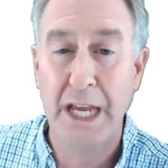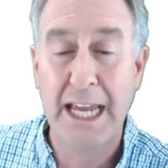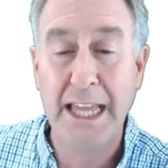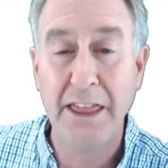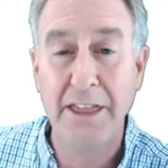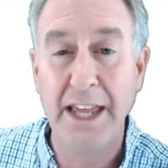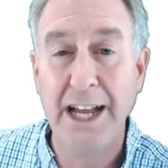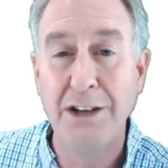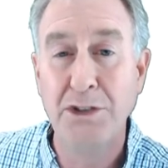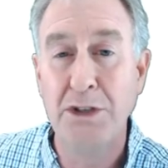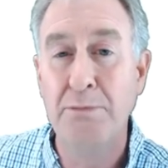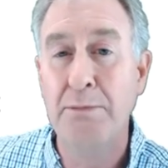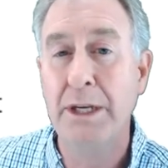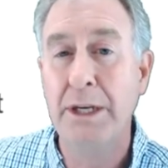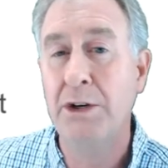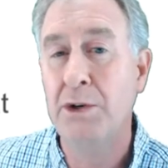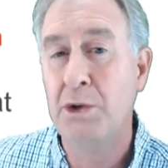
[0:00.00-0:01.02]
eight
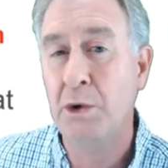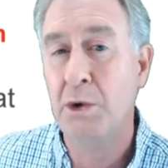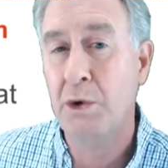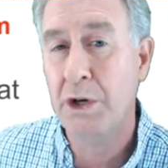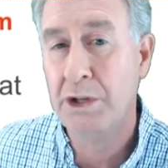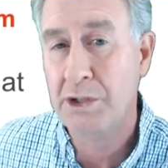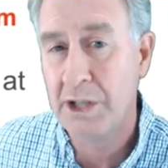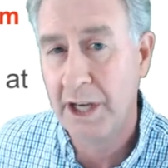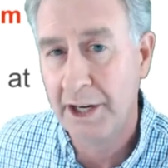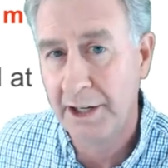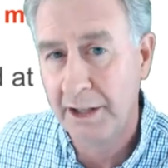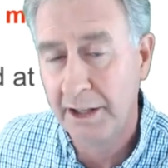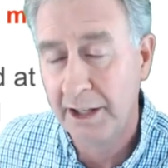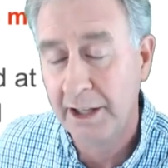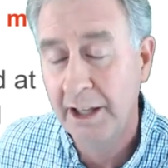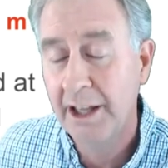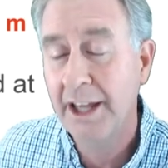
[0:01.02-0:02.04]
thousand meters
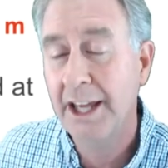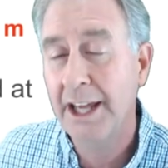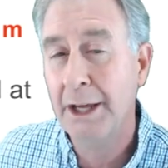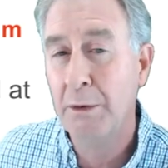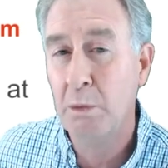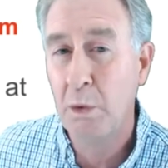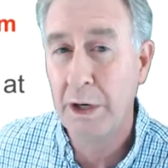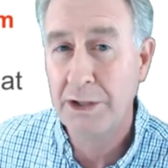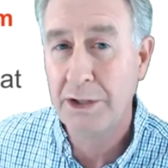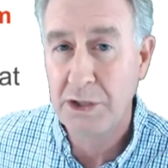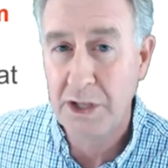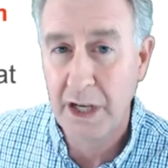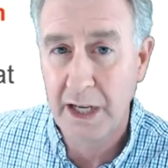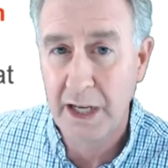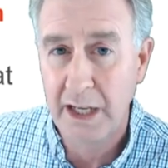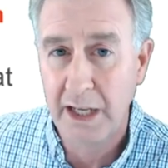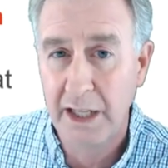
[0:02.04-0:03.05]
horizontally in one
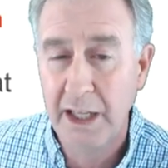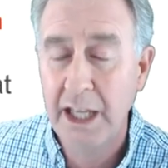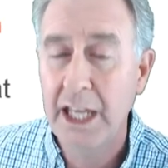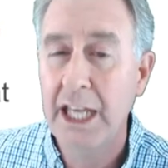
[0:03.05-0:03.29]
second,